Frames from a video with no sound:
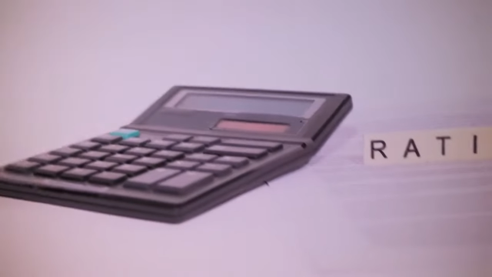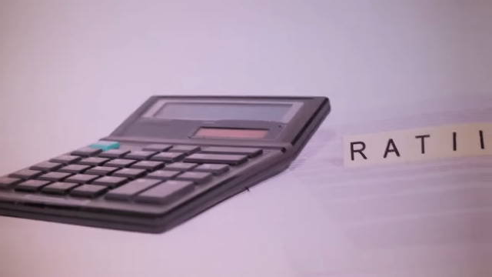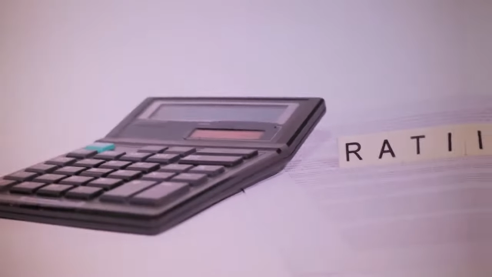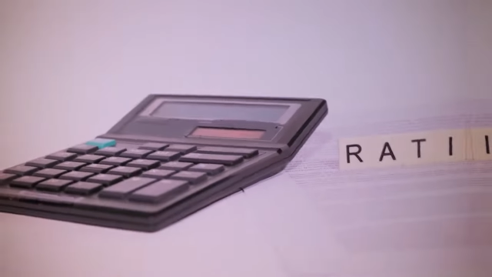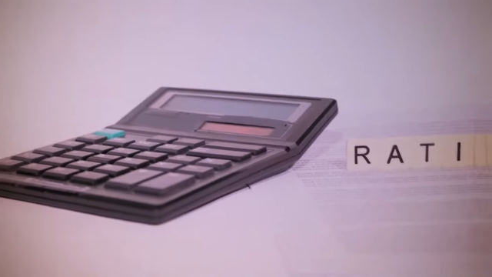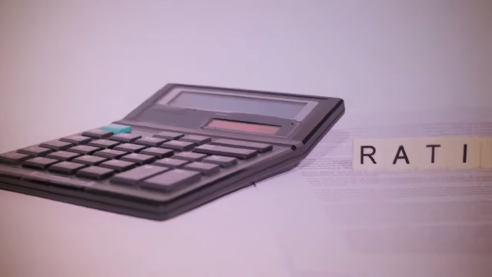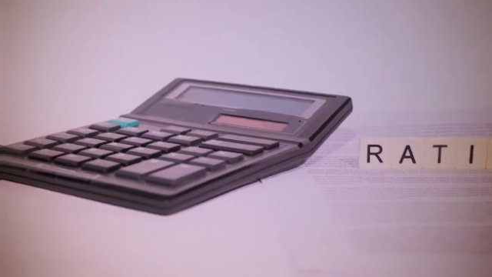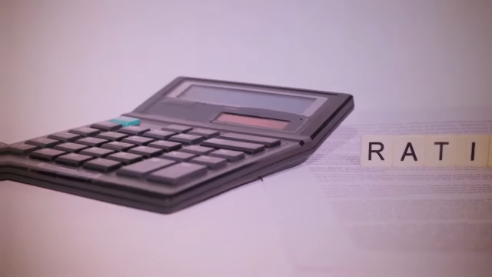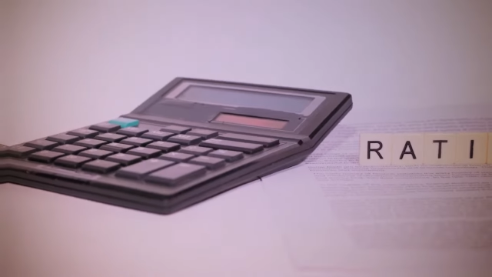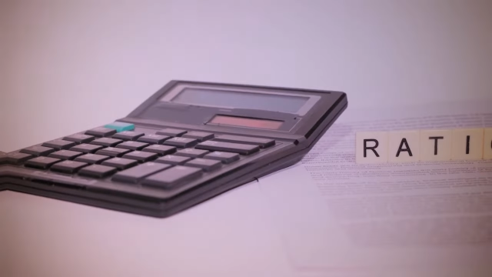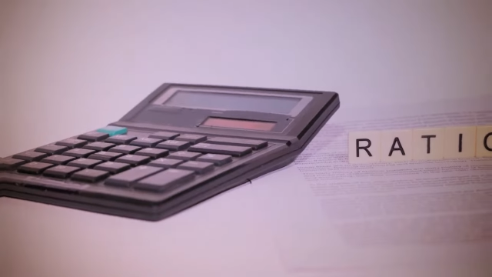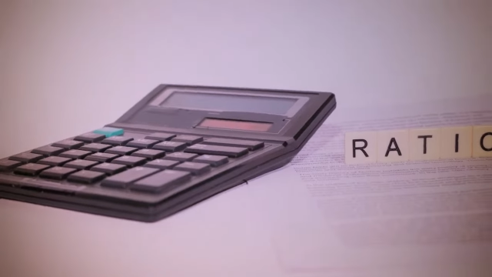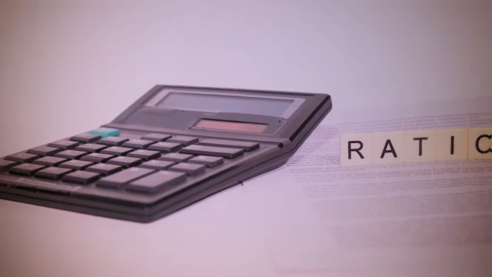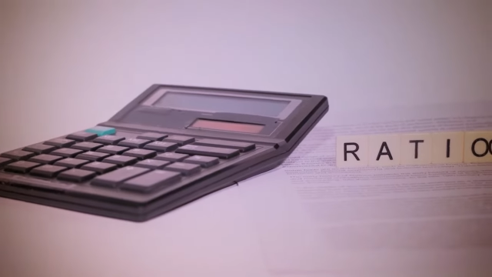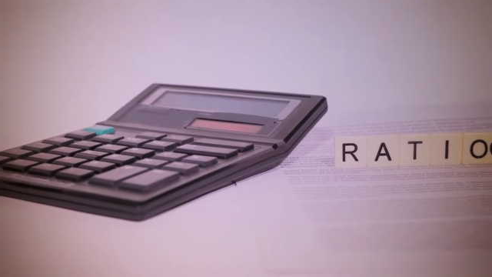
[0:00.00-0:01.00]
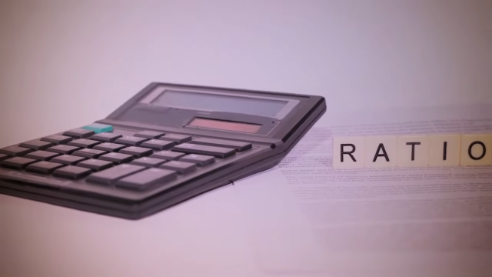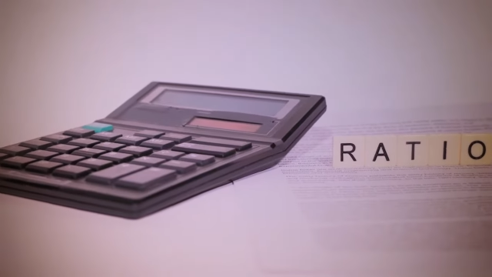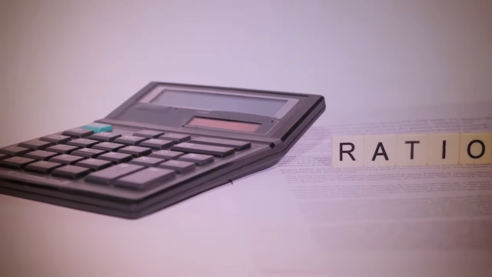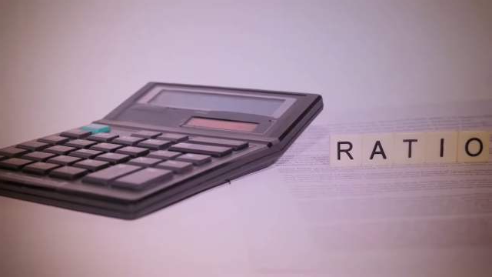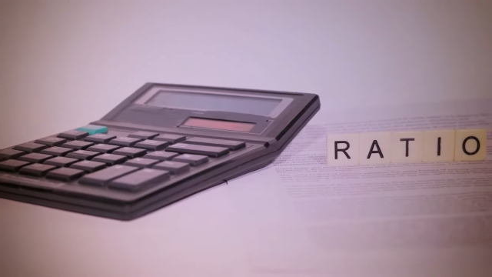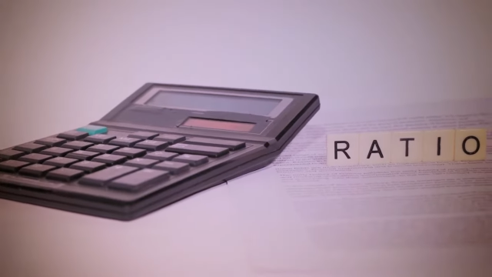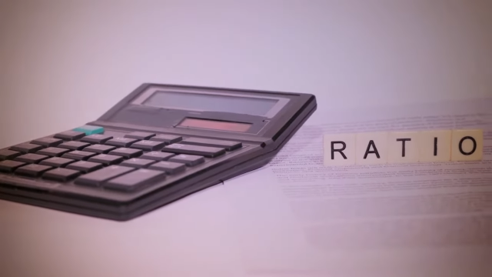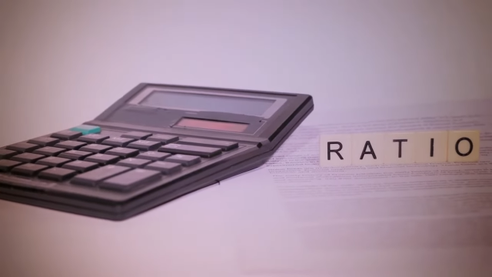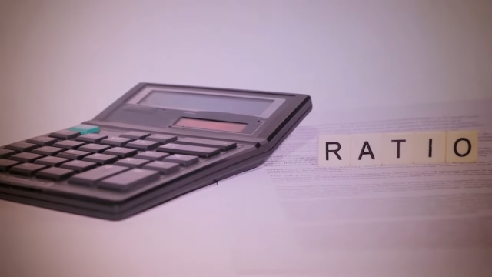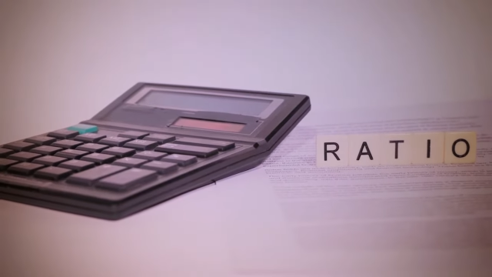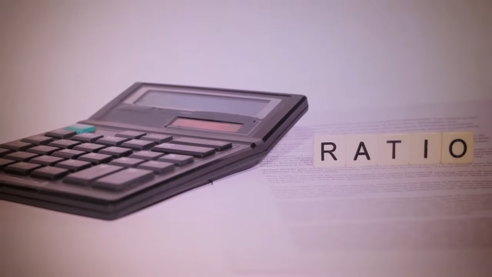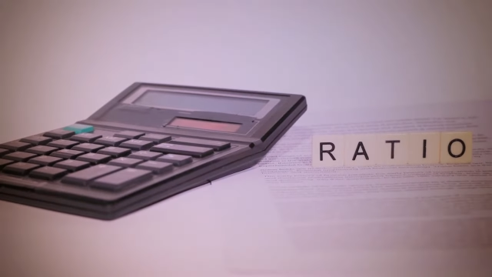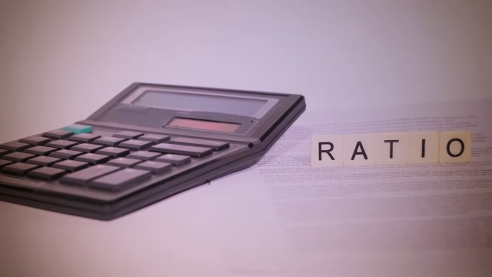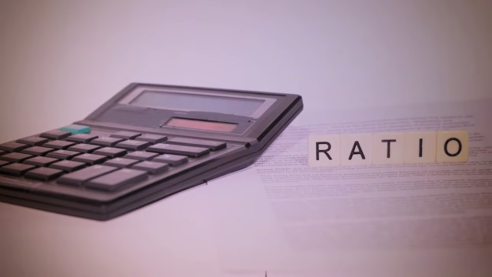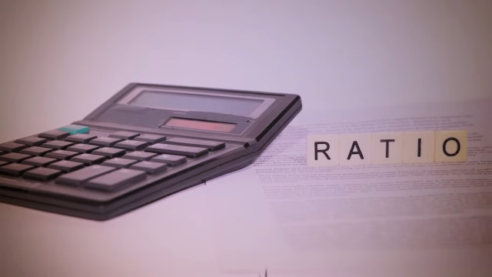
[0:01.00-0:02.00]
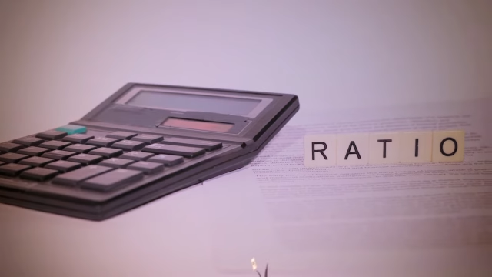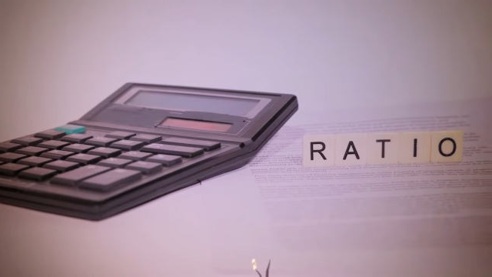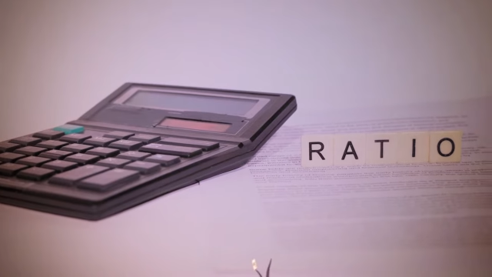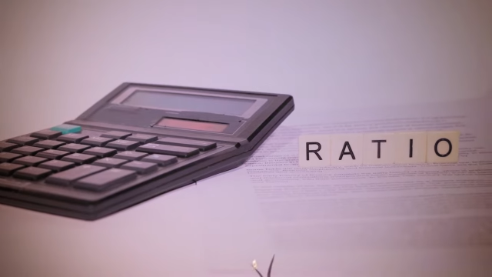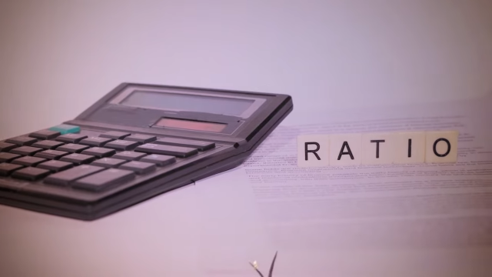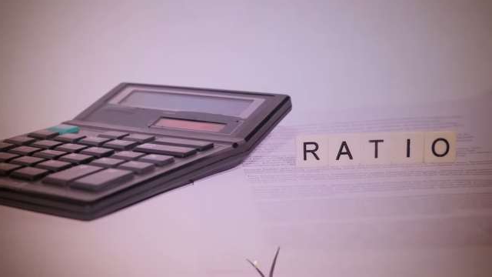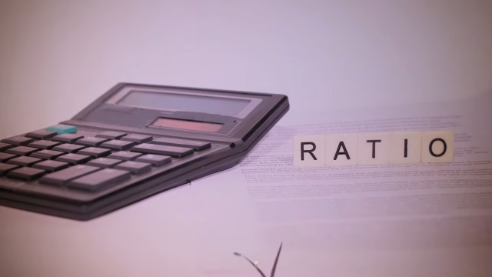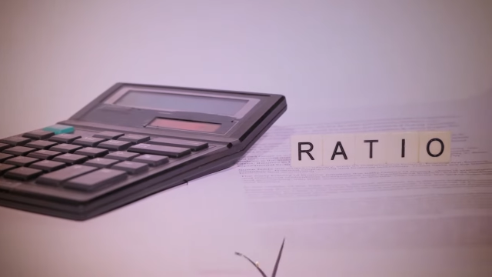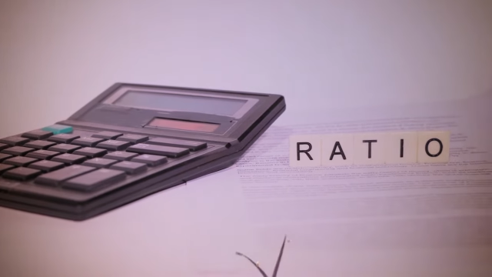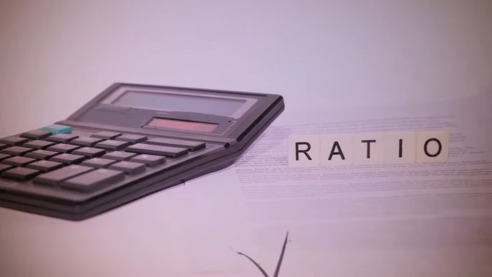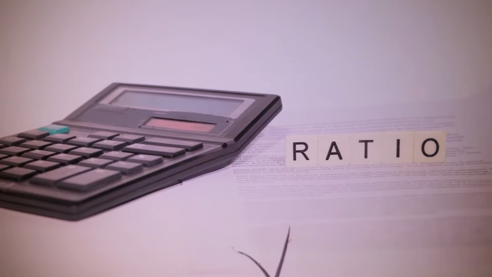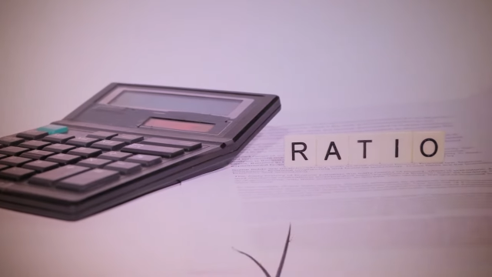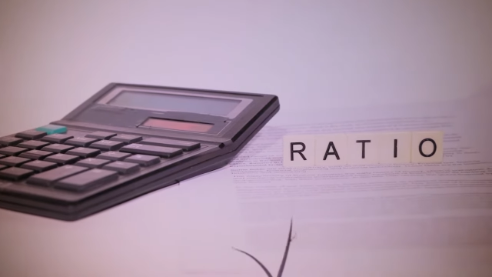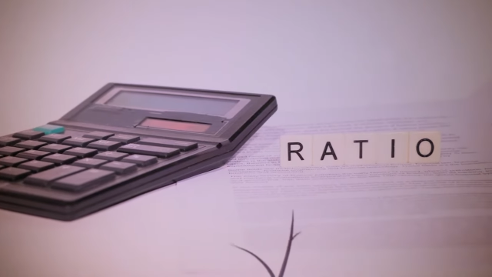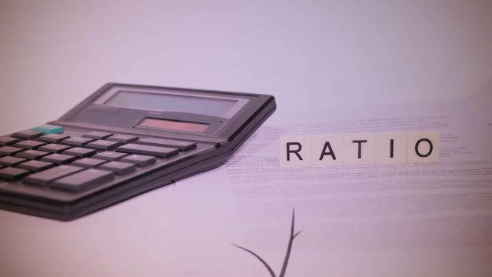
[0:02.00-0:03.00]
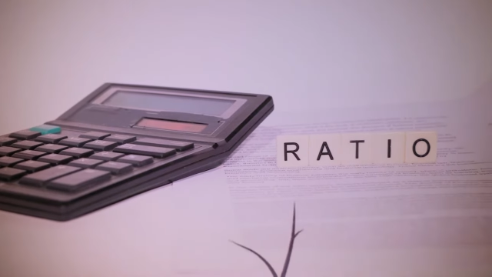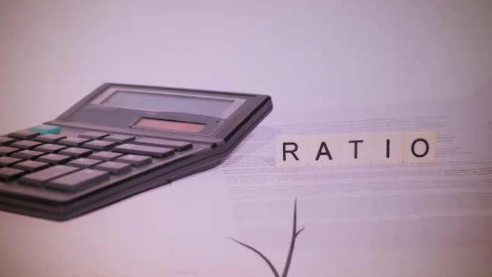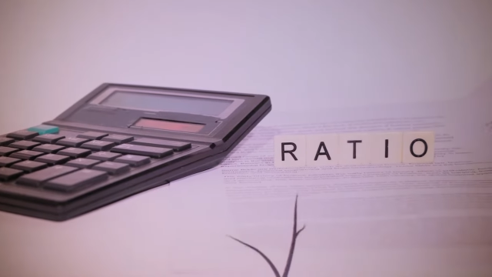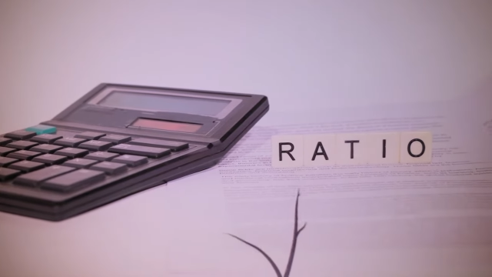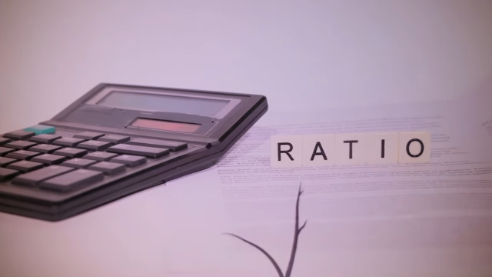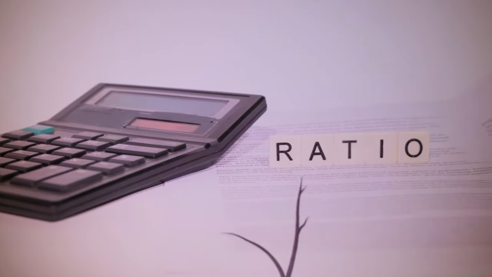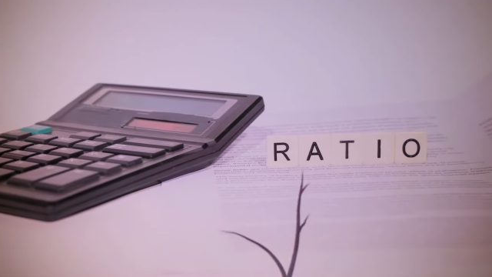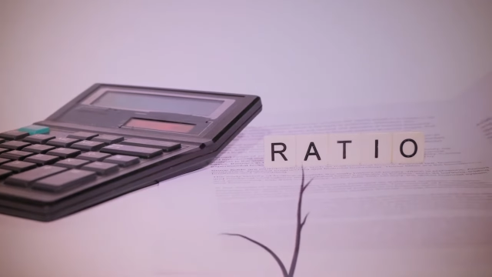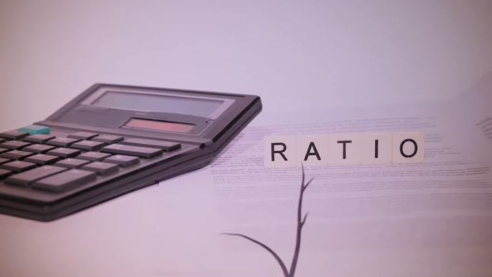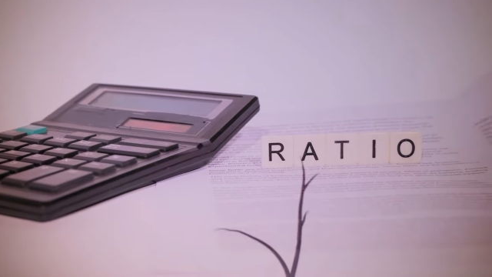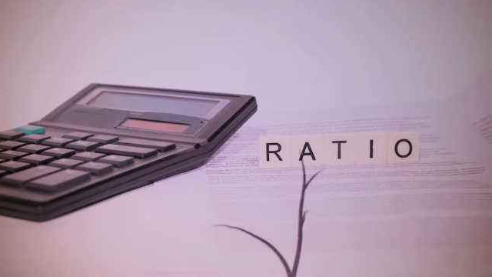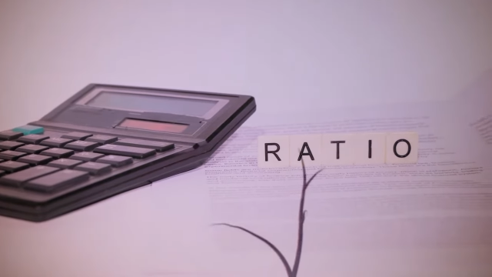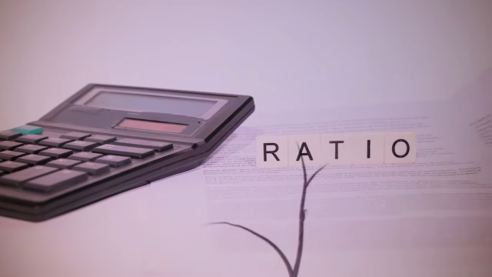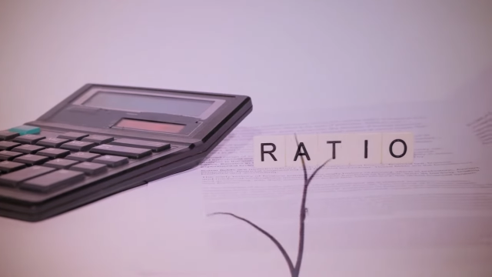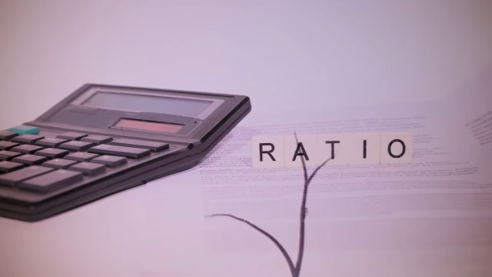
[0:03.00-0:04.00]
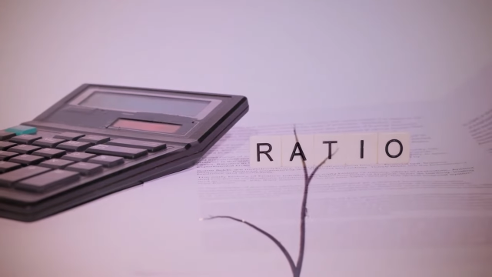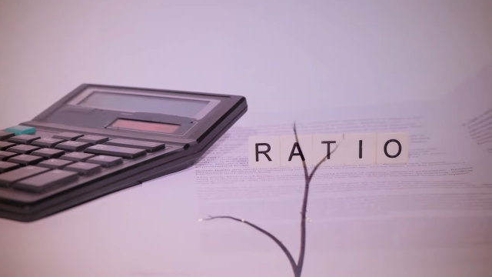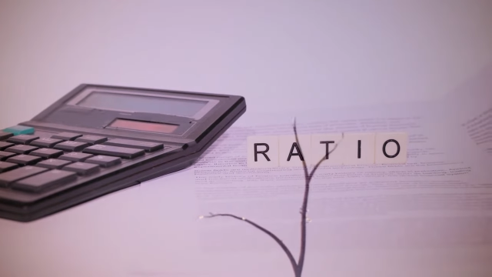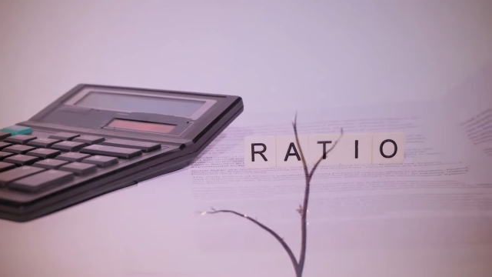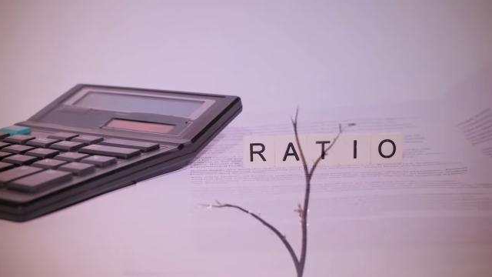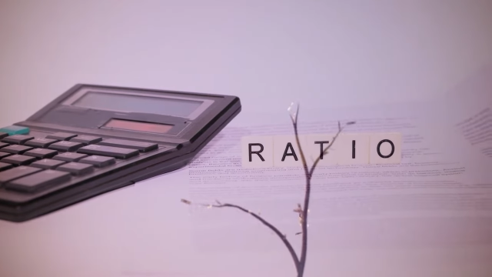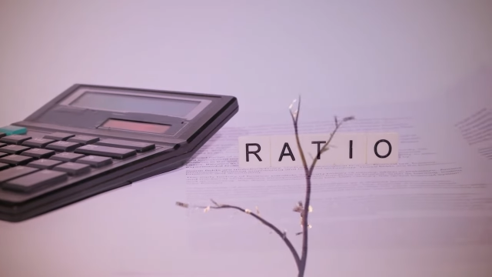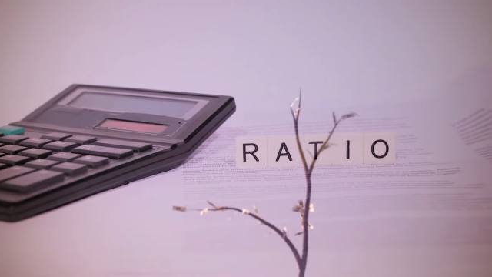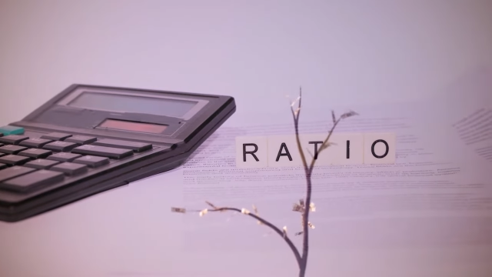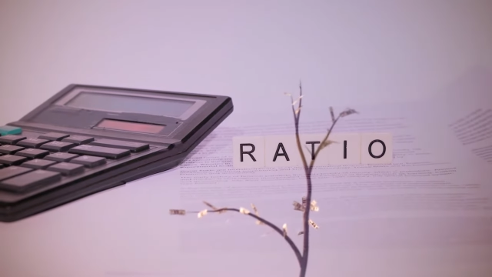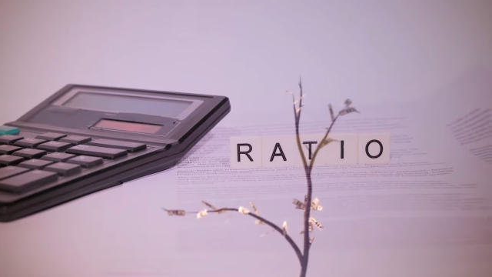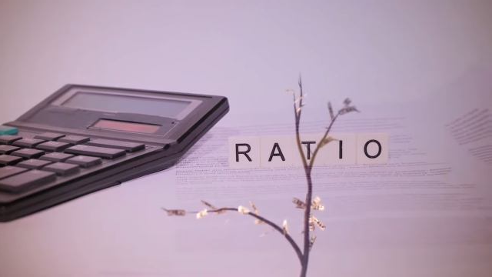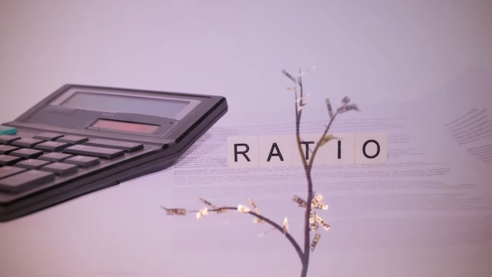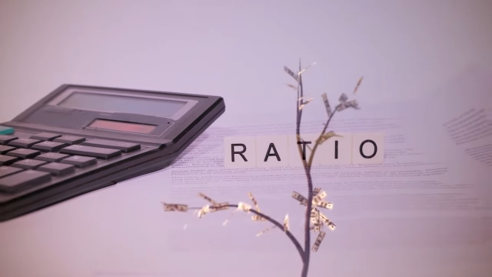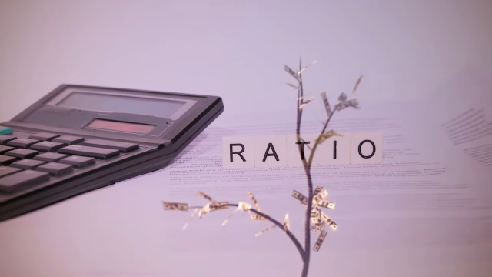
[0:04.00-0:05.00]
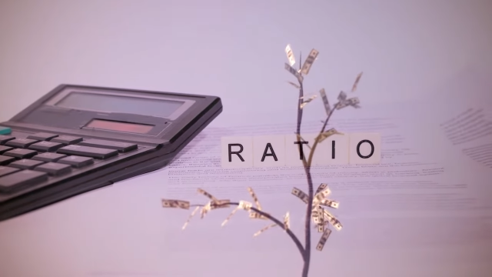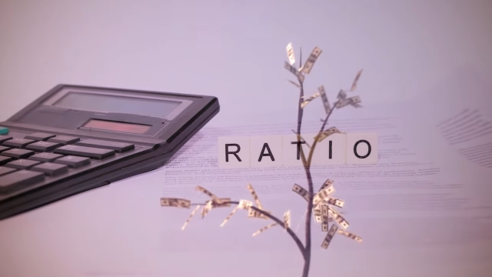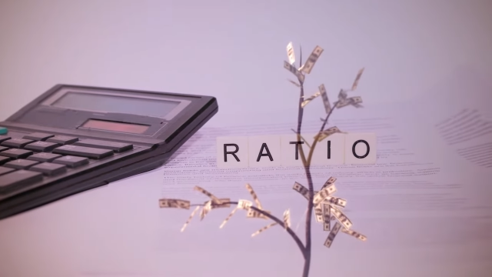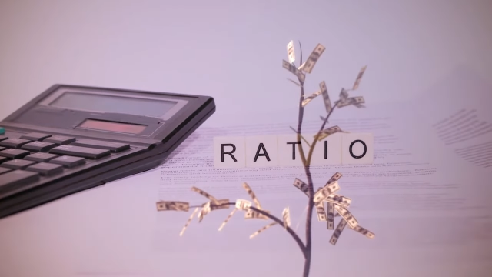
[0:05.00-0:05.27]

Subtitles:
(no speaker visible)